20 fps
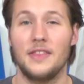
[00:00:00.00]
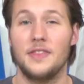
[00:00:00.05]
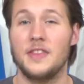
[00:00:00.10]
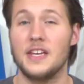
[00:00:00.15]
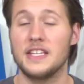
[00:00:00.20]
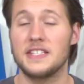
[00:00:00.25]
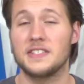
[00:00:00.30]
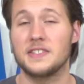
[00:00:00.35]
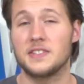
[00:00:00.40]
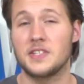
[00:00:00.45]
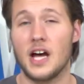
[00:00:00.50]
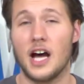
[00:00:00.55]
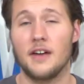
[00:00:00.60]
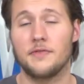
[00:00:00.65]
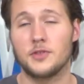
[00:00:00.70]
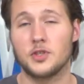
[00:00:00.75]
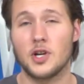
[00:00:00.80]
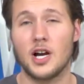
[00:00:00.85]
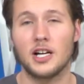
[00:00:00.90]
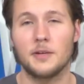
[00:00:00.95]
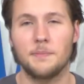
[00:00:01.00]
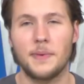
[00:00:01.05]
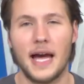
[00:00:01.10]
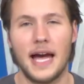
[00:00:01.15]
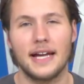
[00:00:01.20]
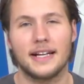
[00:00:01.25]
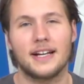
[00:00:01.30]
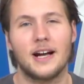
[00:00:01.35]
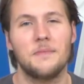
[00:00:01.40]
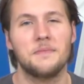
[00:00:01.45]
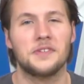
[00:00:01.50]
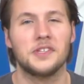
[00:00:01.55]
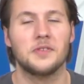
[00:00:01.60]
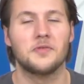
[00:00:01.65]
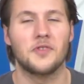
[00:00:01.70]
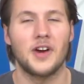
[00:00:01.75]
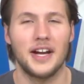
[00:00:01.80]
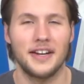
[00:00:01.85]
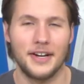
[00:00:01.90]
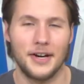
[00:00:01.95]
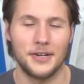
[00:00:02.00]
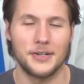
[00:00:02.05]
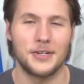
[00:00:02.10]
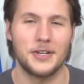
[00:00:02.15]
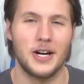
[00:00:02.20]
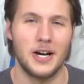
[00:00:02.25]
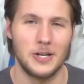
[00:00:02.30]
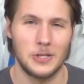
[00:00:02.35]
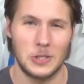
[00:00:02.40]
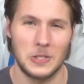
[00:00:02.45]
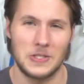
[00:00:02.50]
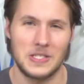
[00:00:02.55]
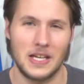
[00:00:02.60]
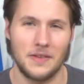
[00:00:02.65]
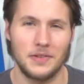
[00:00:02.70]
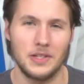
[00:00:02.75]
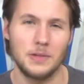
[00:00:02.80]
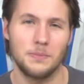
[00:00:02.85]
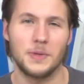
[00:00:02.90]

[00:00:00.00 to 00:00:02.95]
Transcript: This Tuff Truck Bag comes in right under 170